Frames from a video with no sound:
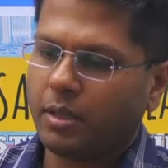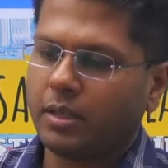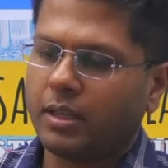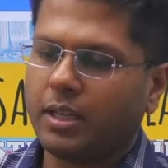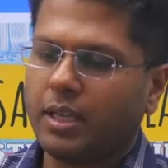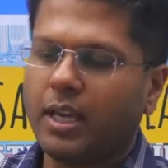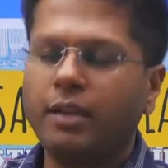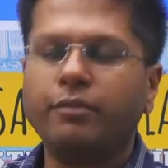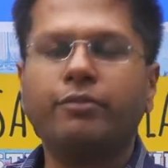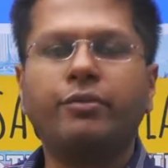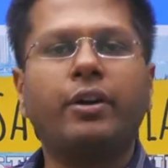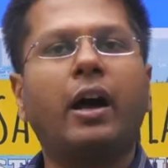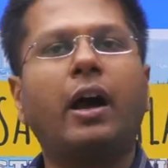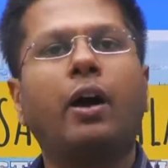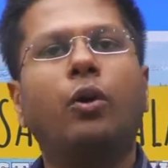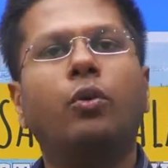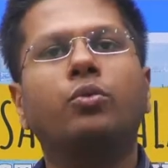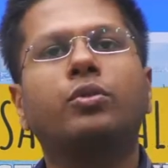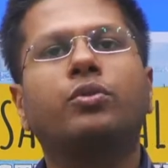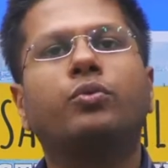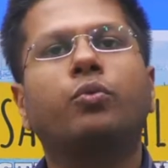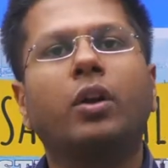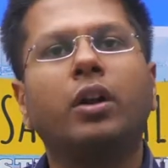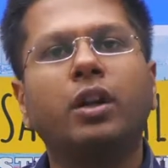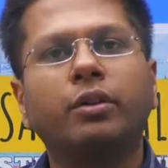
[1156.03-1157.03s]
give
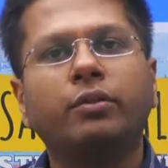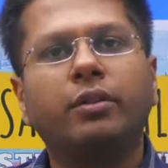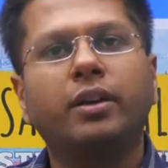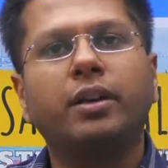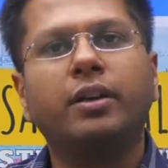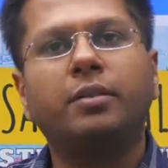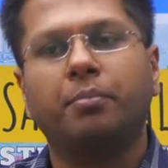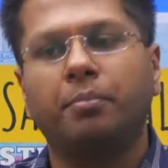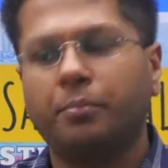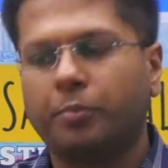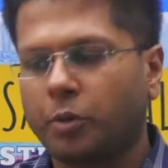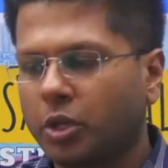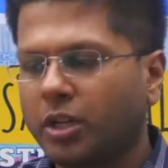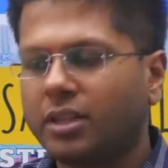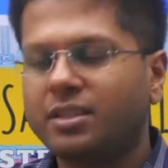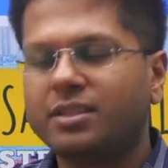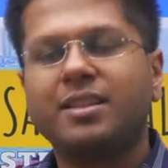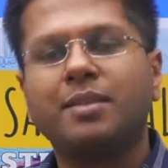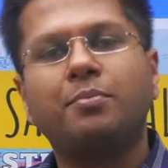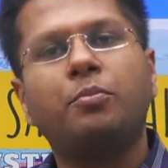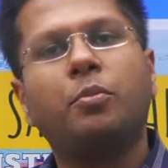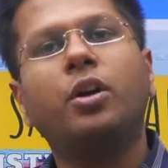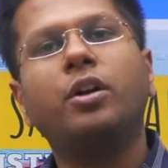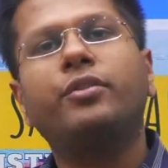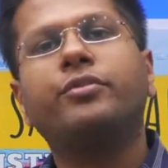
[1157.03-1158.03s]
out whatever products they
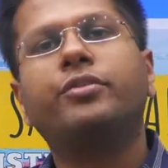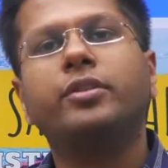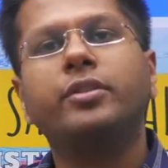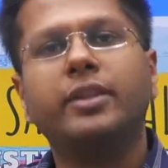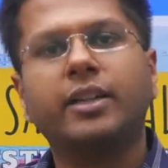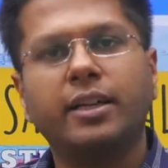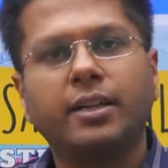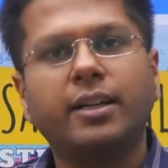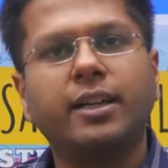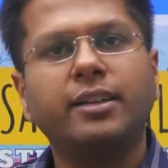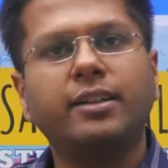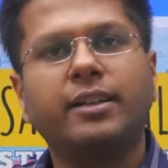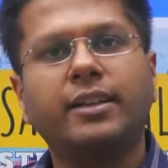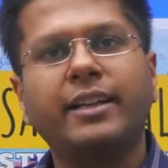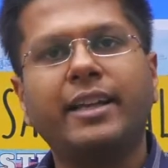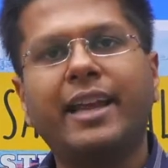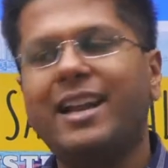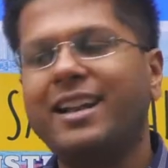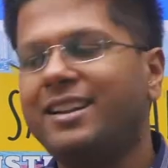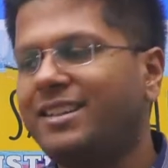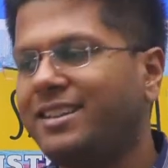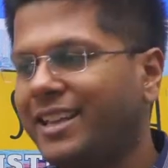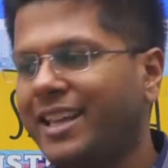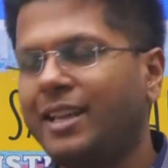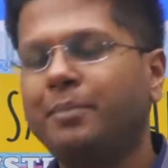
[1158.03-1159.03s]
bought from the country
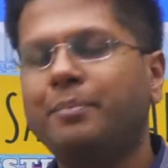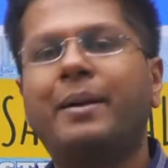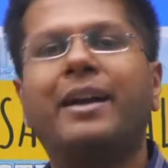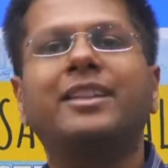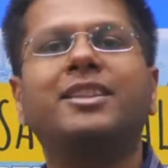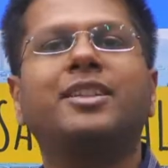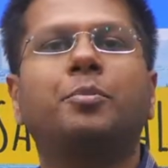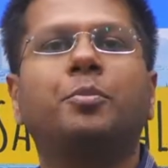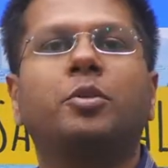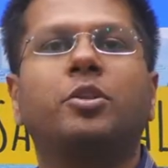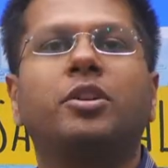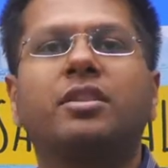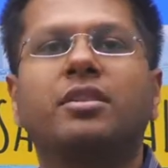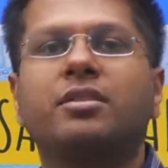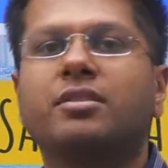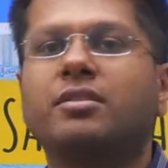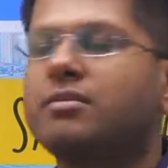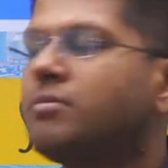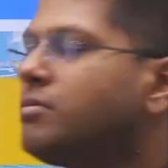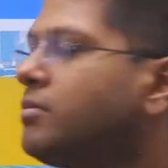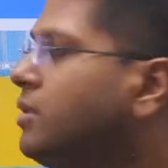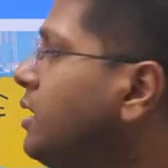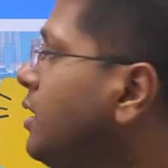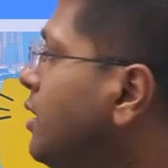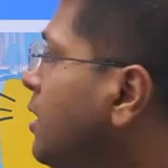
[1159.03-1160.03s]
and take back the products.
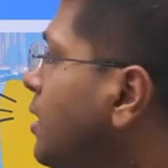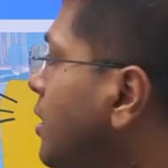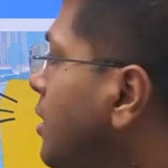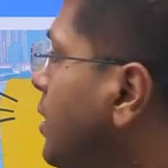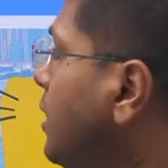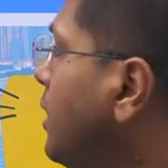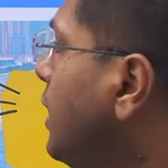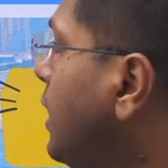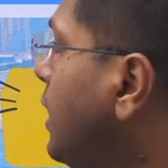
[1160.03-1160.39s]
The